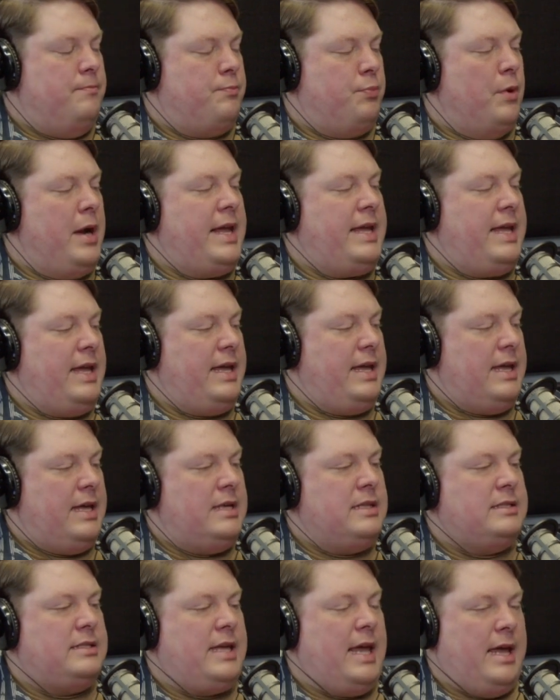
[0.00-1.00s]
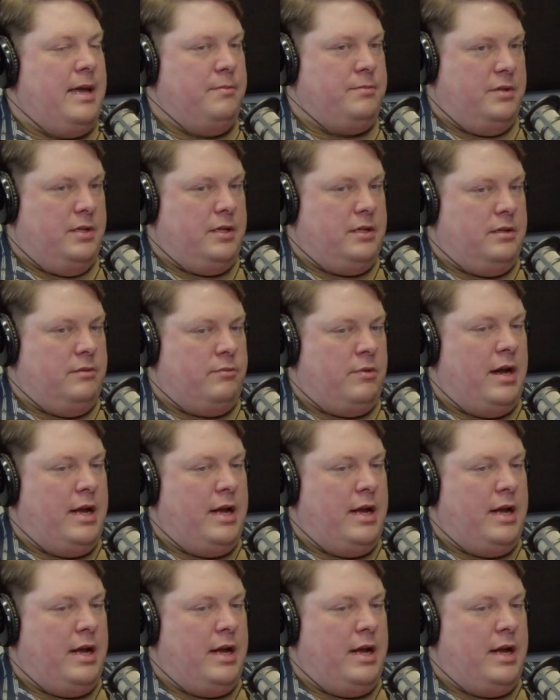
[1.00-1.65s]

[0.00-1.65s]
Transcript: breaking is gambling, right?